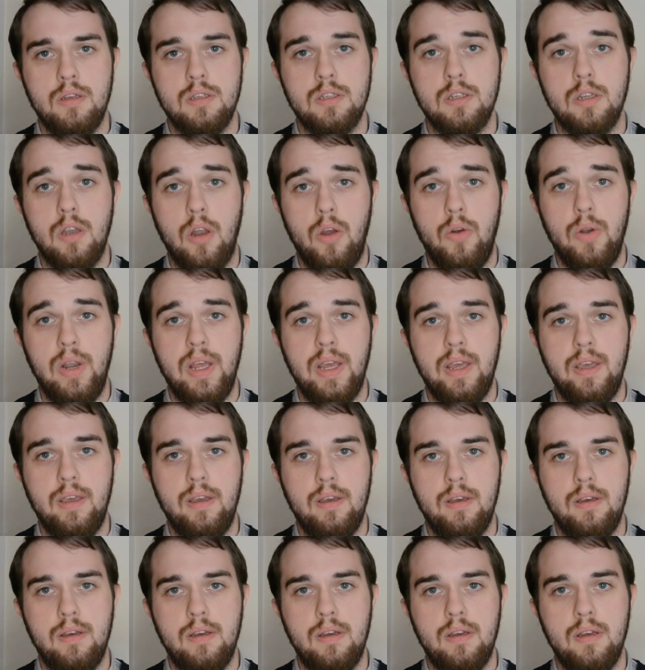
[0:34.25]
slowly,
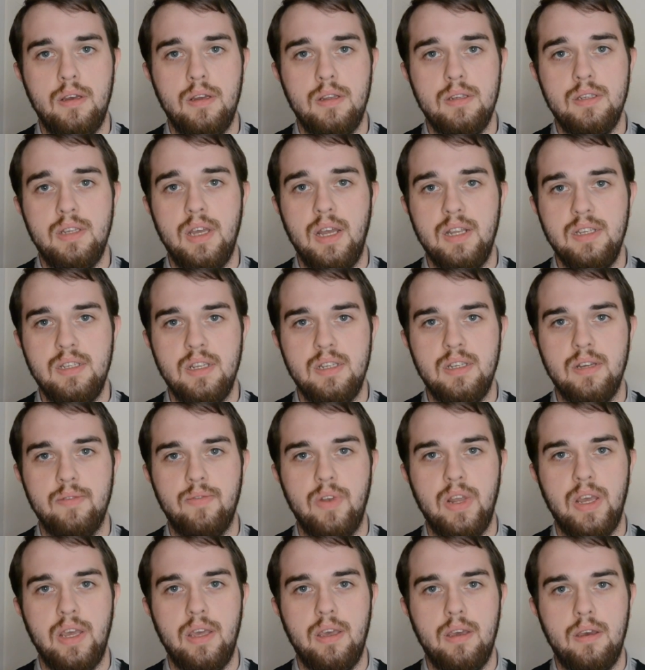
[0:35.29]

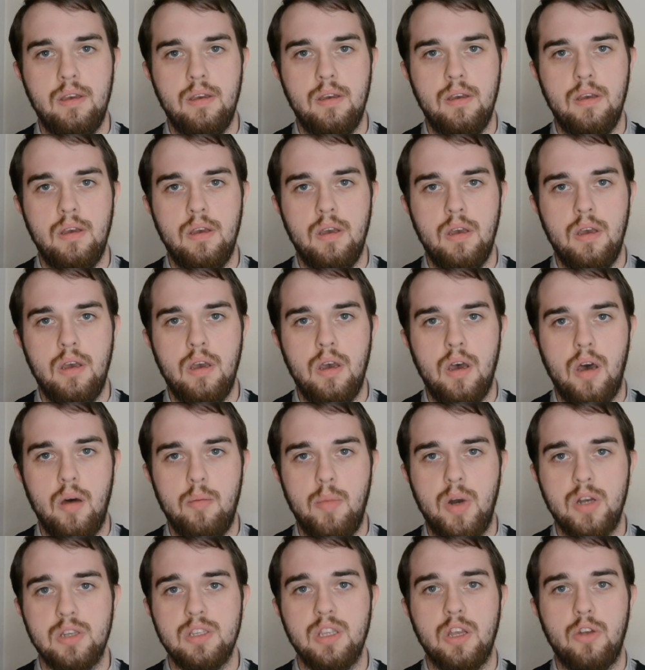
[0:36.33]
tentatively,
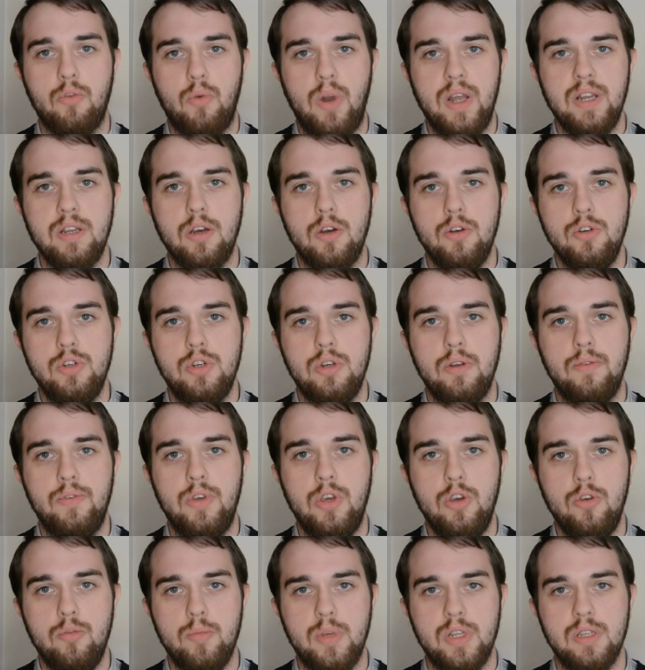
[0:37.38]
amongst the great ocean of
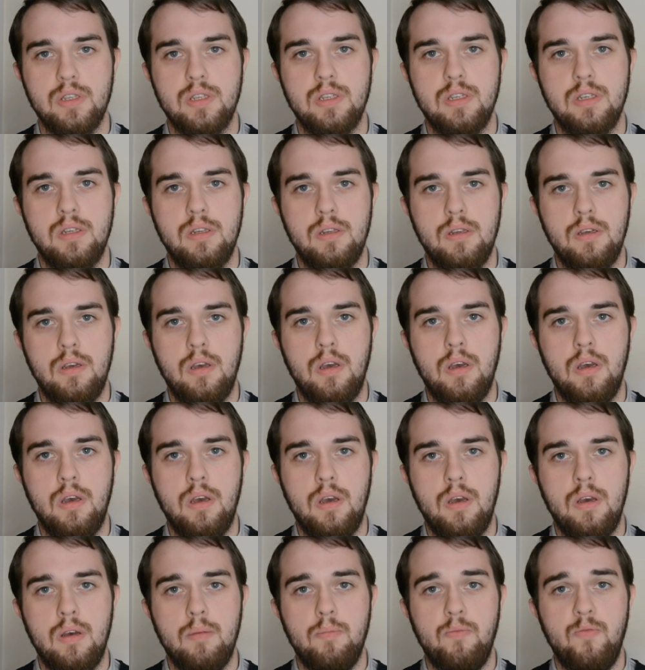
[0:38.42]
humans,
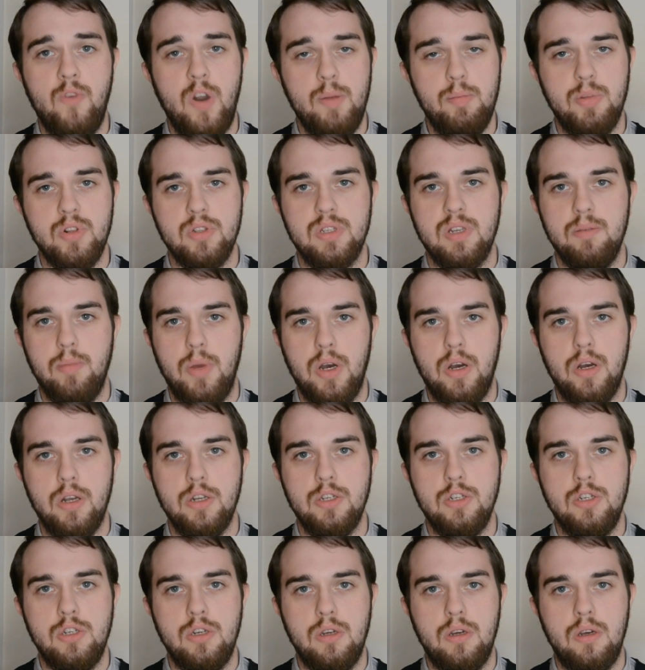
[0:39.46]
ripples
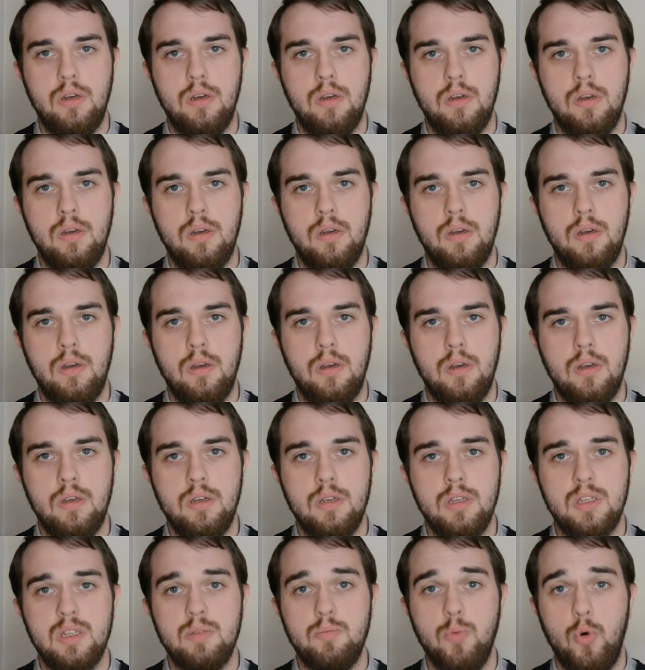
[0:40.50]
emerge,
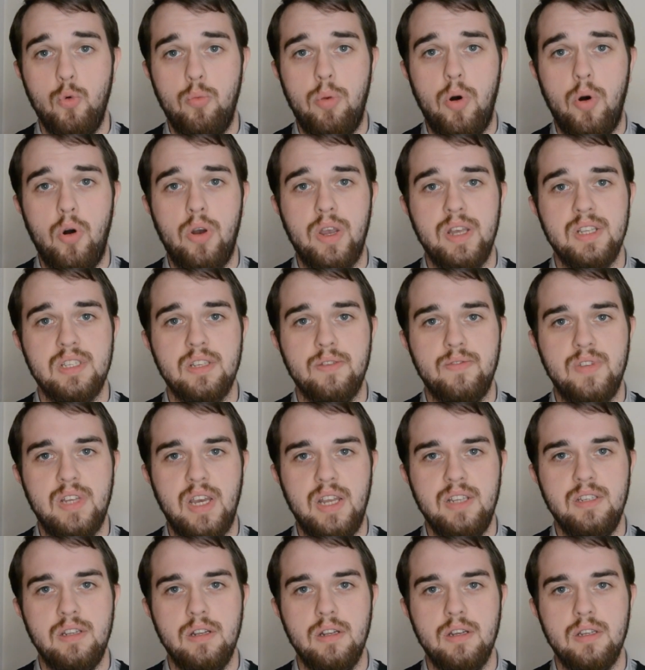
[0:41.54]
small pockets of
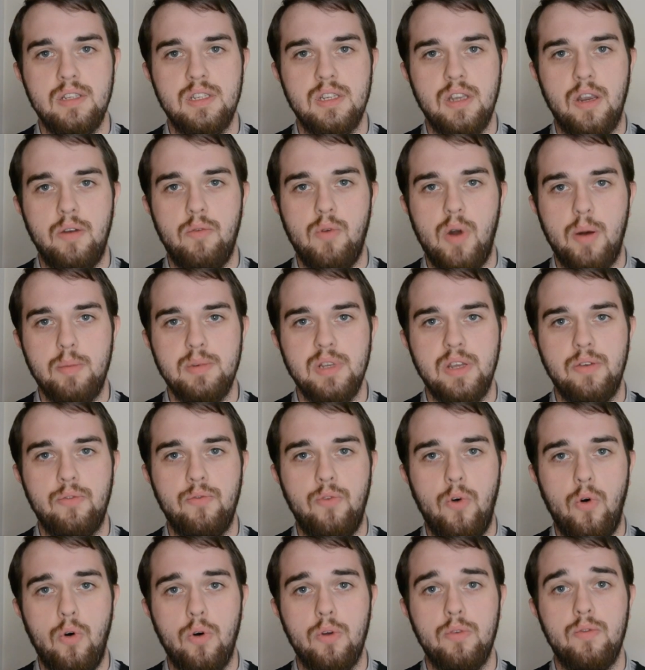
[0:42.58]
tenderness erupting
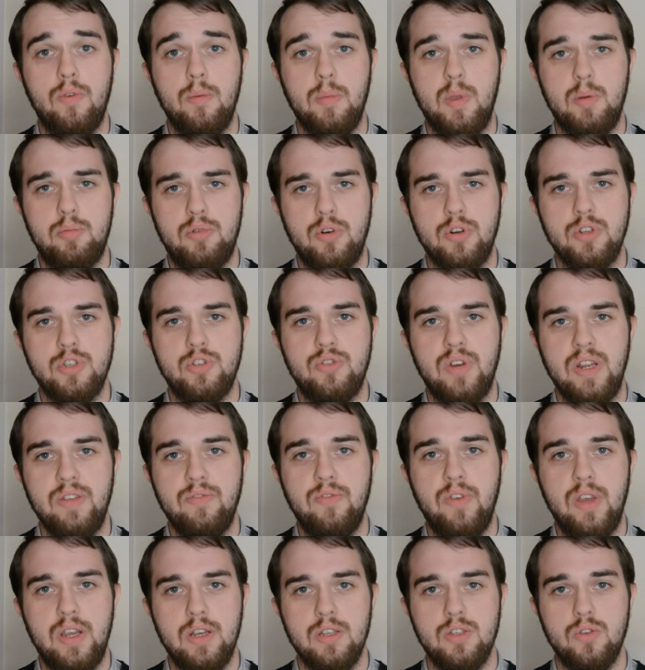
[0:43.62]
forth from the prostrate
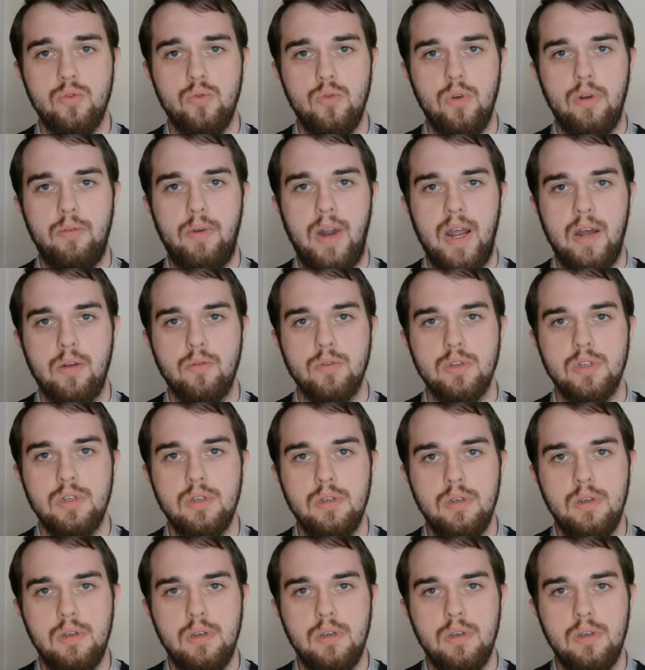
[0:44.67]
figures all around,